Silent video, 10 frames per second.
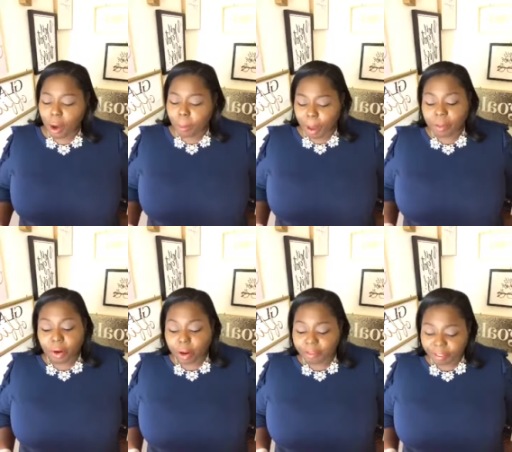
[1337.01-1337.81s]
But there
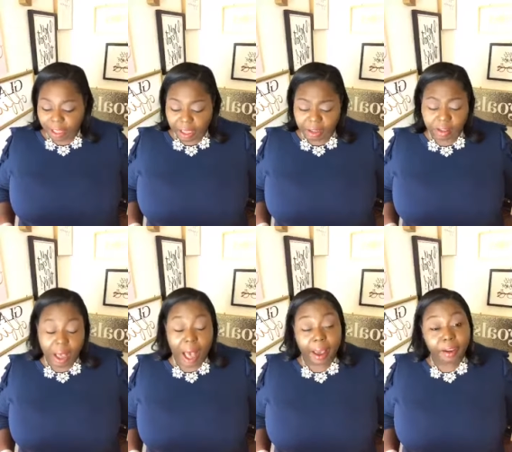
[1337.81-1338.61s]
are fees.
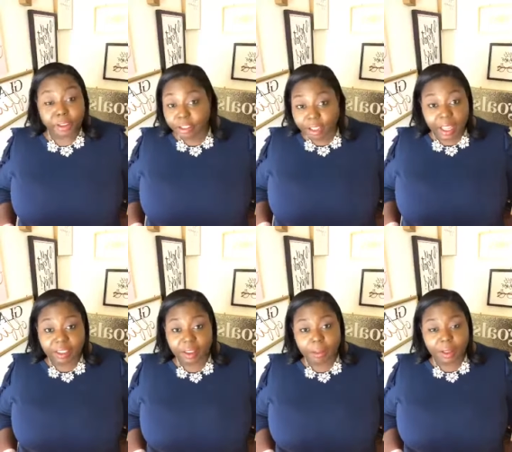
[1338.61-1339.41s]
I understand
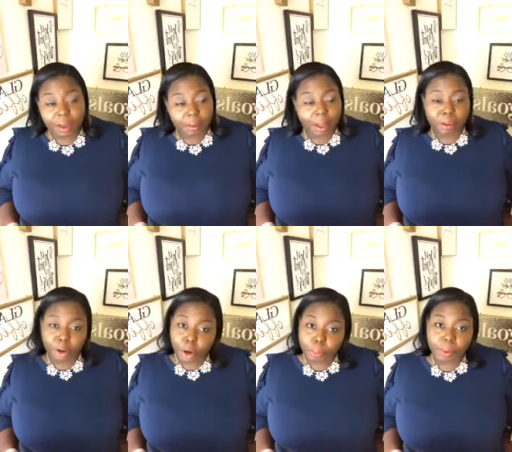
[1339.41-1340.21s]
some of them, I
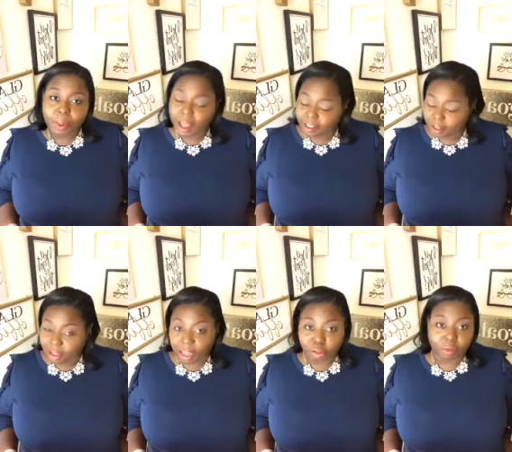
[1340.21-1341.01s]
don't, but that's the
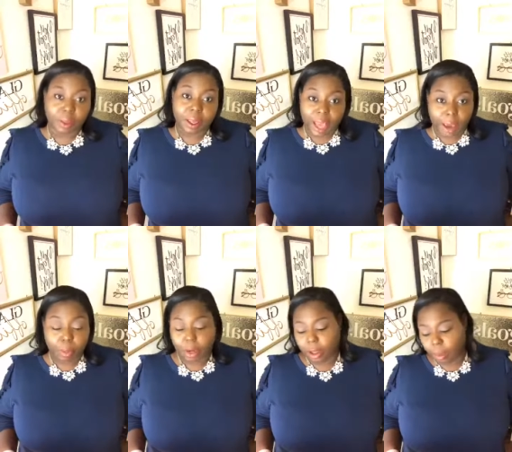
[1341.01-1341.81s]
nature of the game
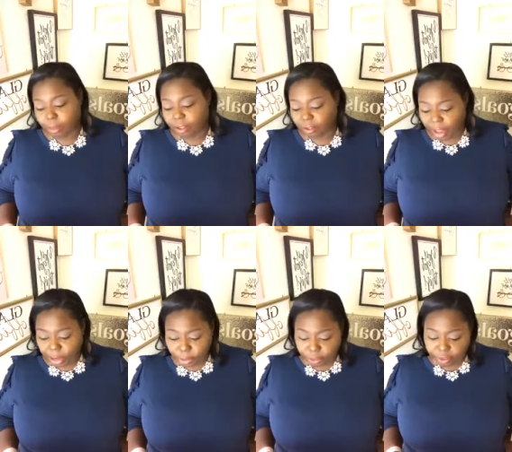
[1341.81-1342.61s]
when it comes to
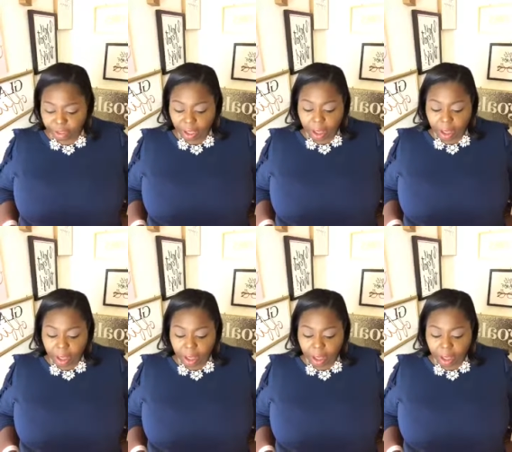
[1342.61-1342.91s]
venues.